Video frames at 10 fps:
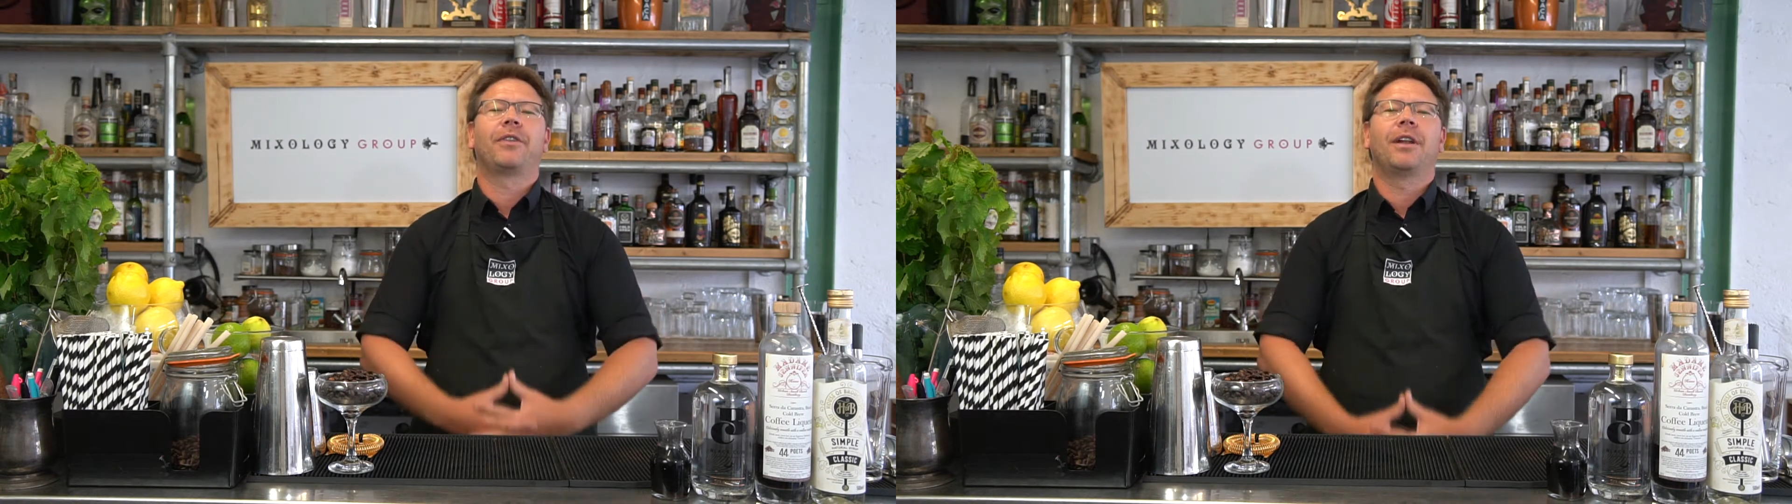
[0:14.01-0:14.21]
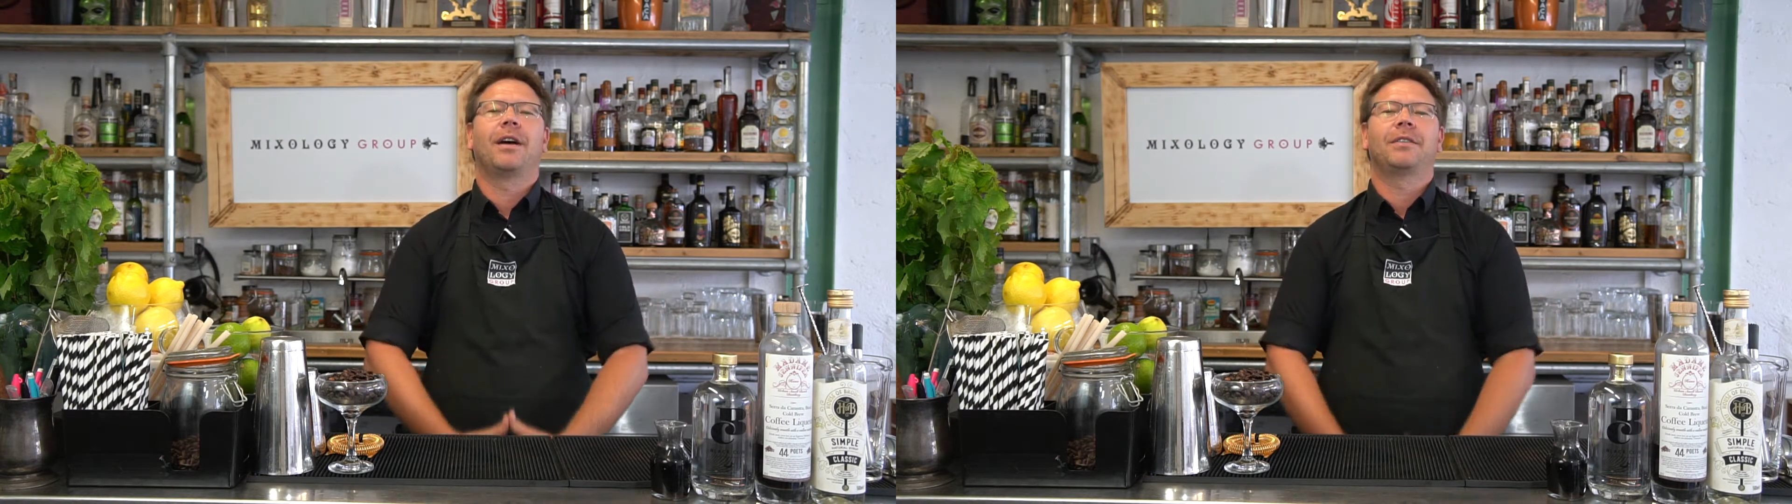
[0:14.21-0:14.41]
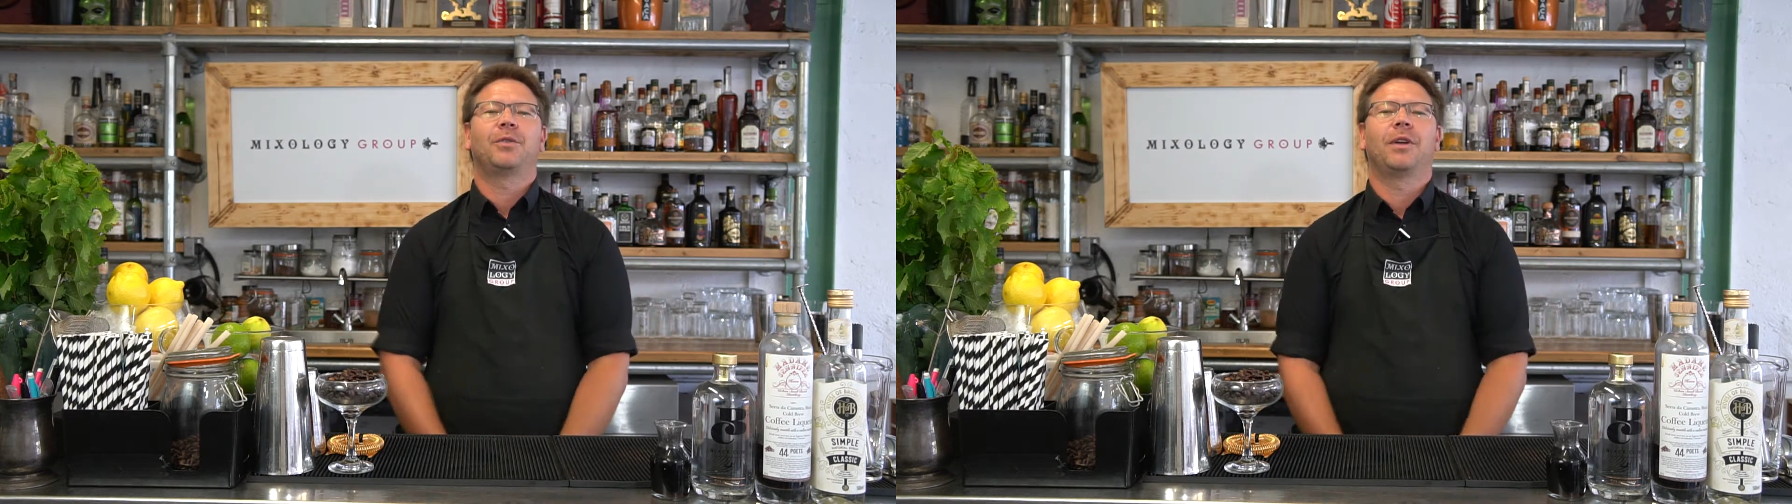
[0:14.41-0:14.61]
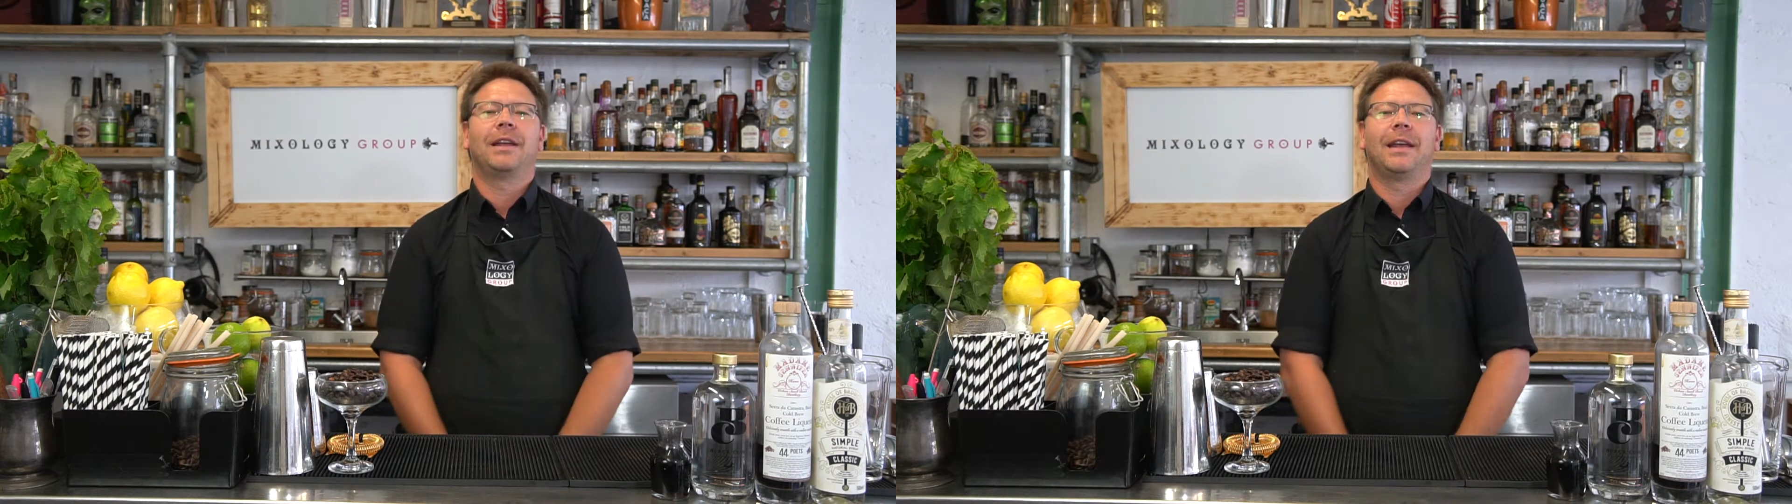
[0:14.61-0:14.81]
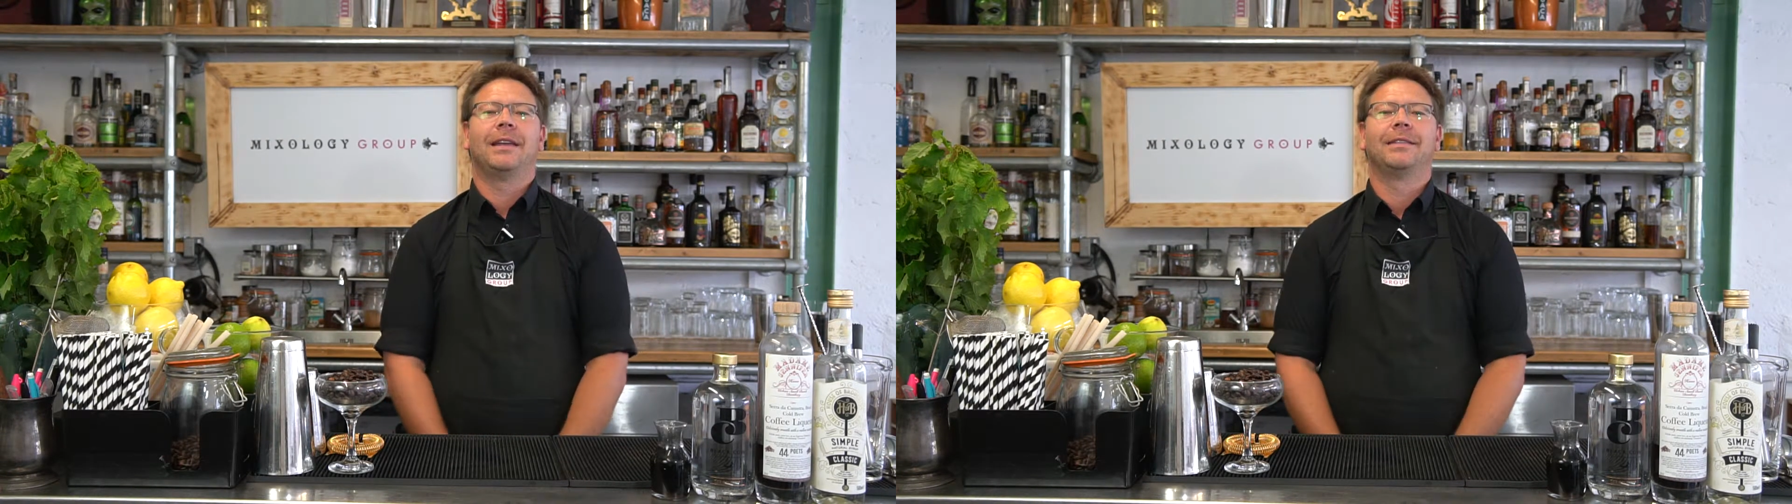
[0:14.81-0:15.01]
for the last
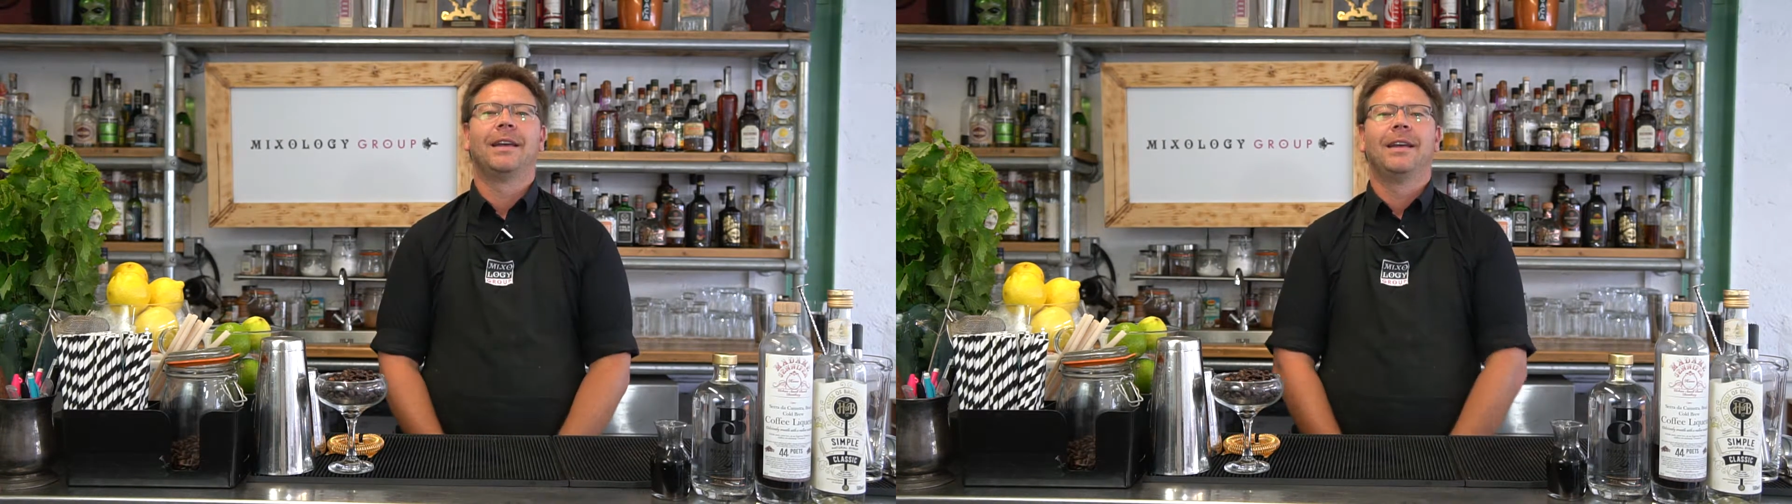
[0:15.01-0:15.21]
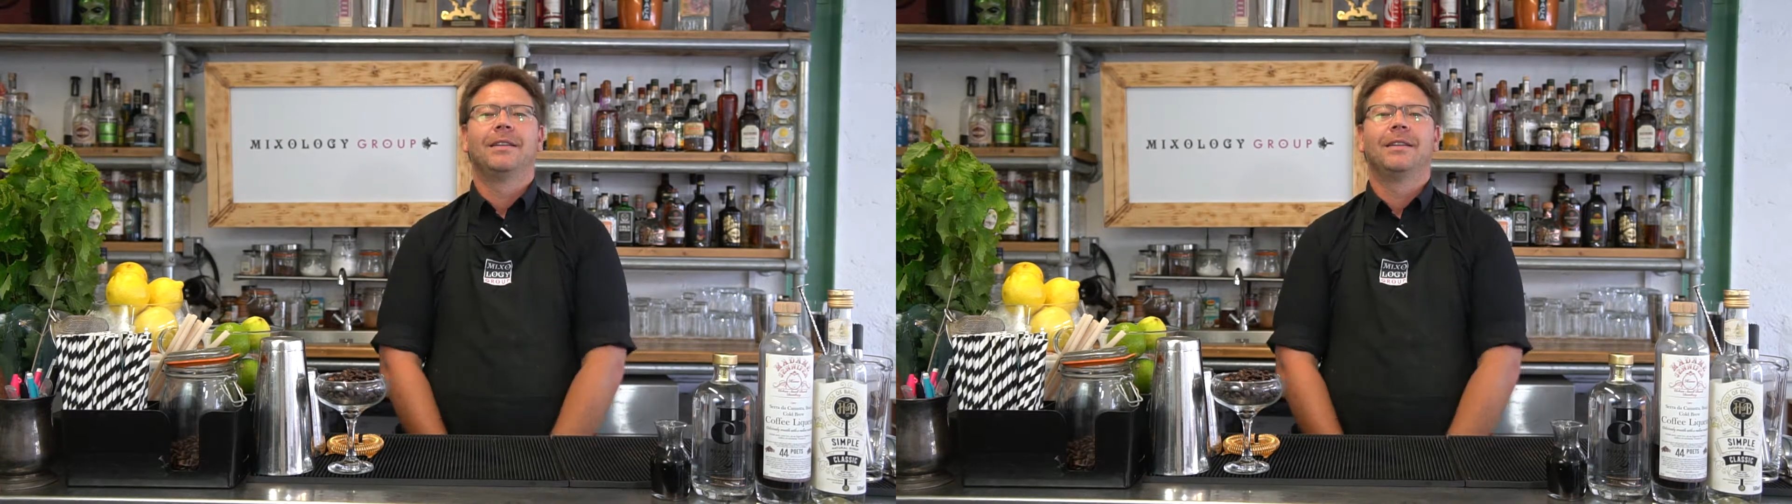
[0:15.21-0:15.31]
20 years.